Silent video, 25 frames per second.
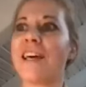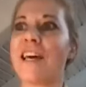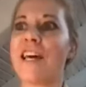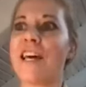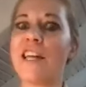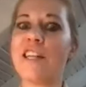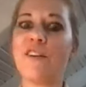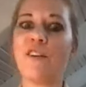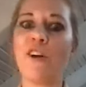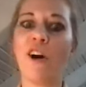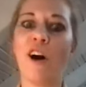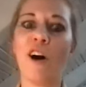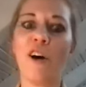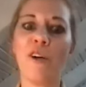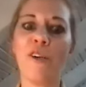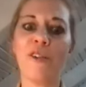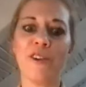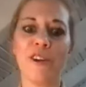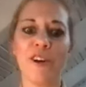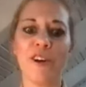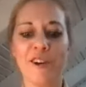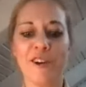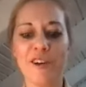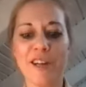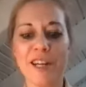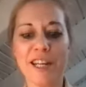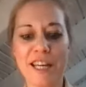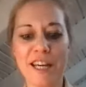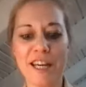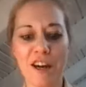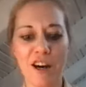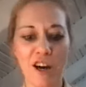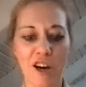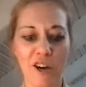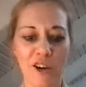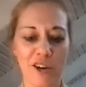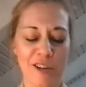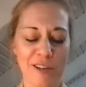you all already
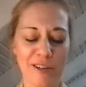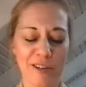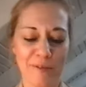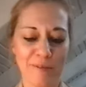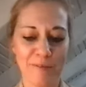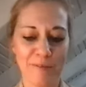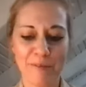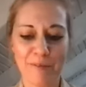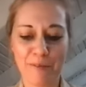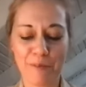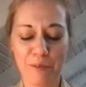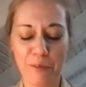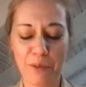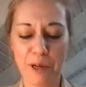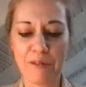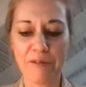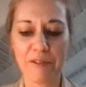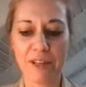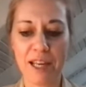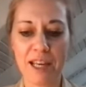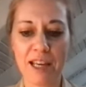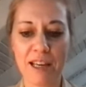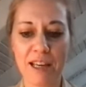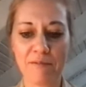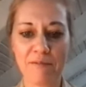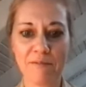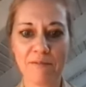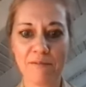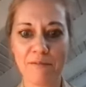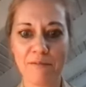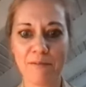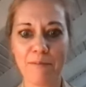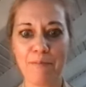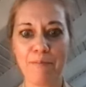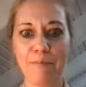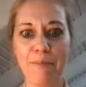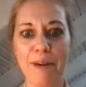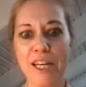briefly
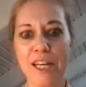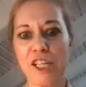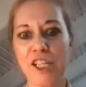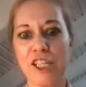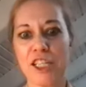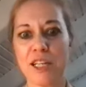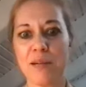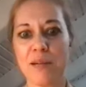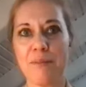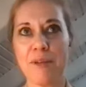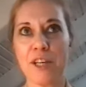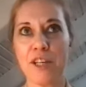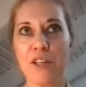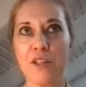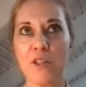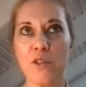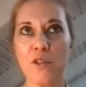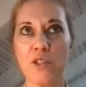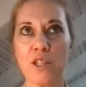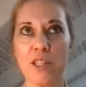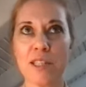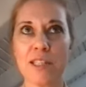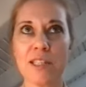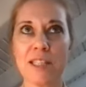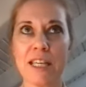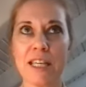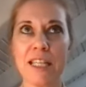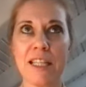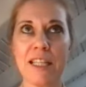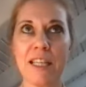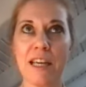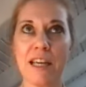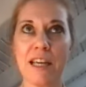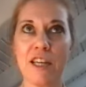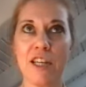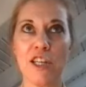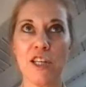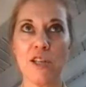mentioned it because you just said
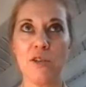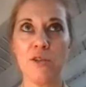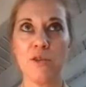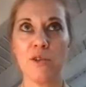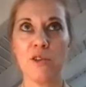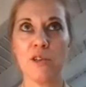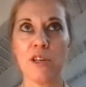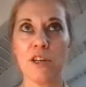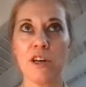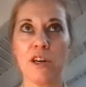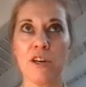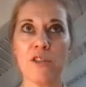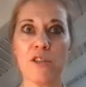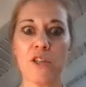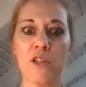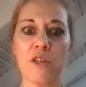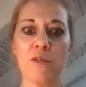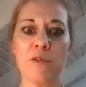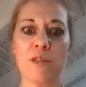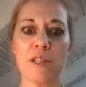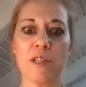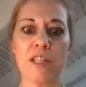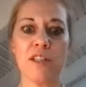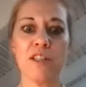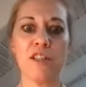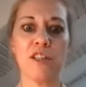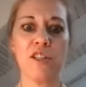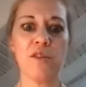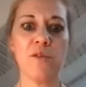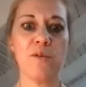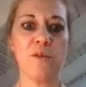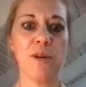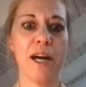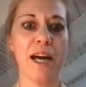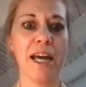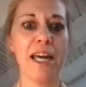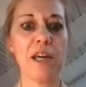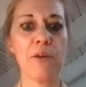that you could also use it
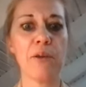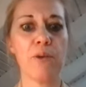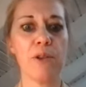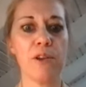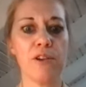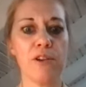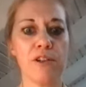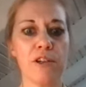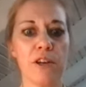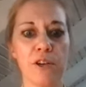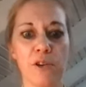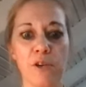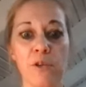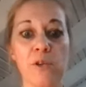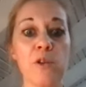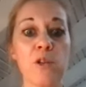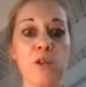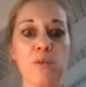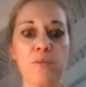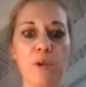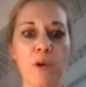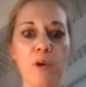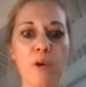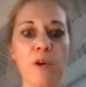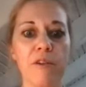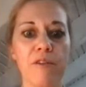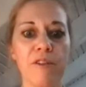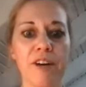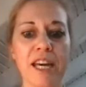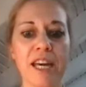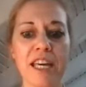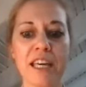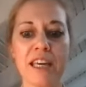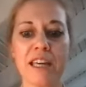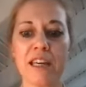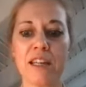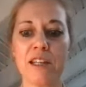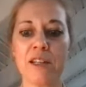to hike with your dog, or you spoke of
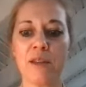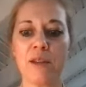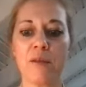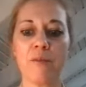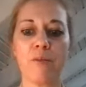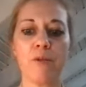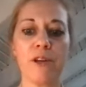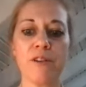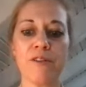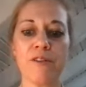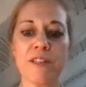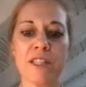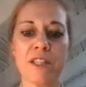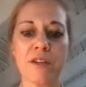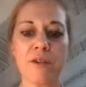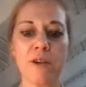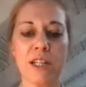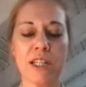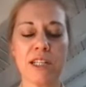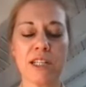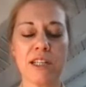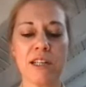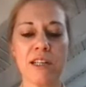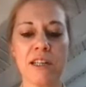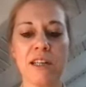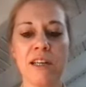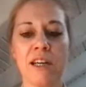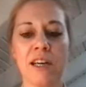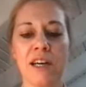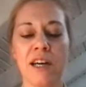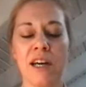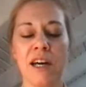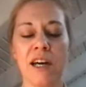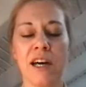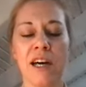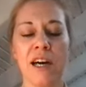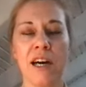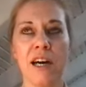hiking in the previous question.
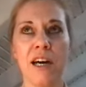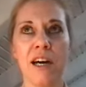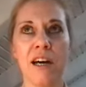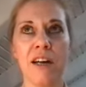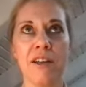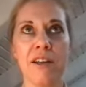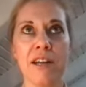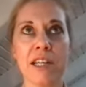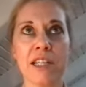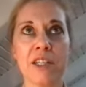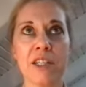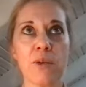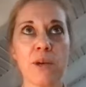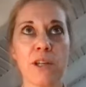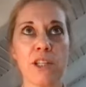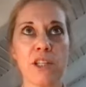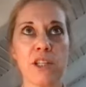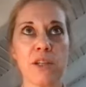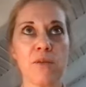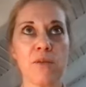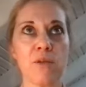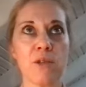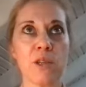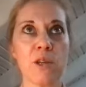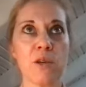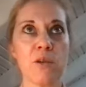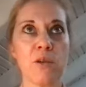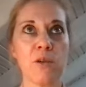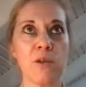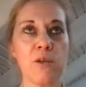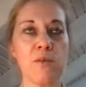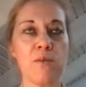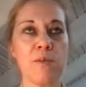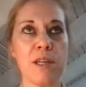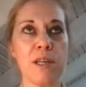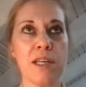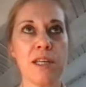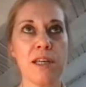The next question was going to
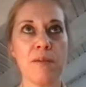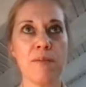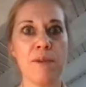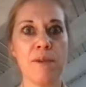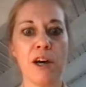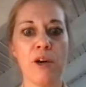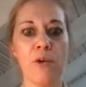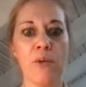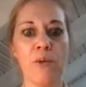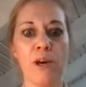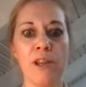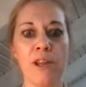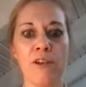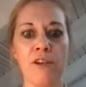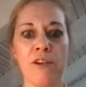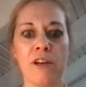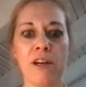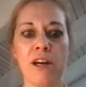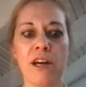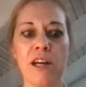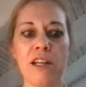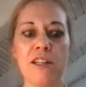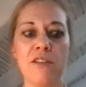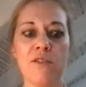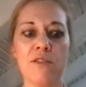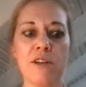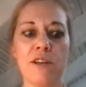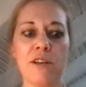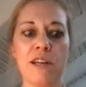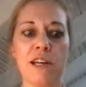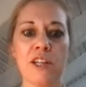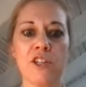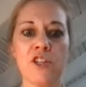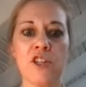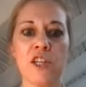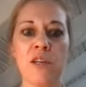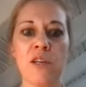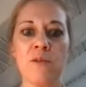be about whether or not you can
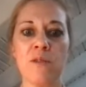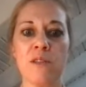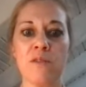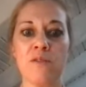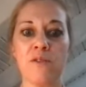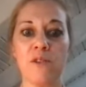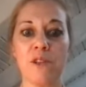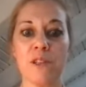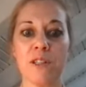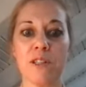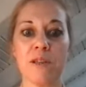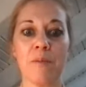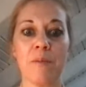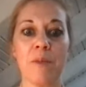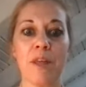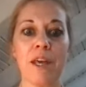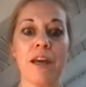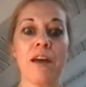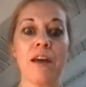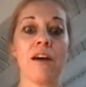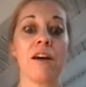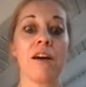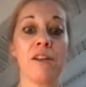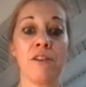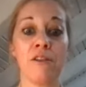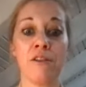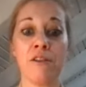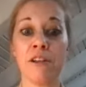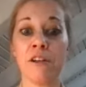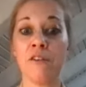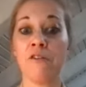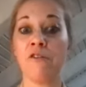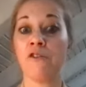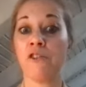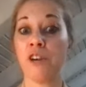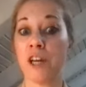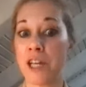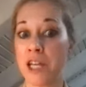actually use it for something other
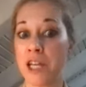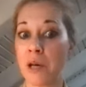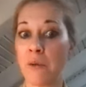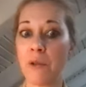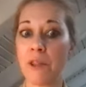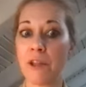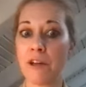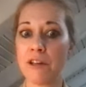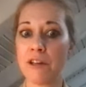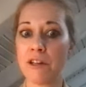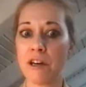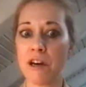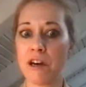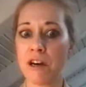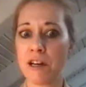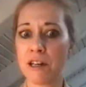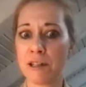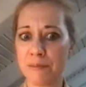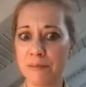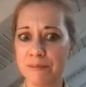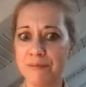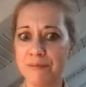than running with your dog.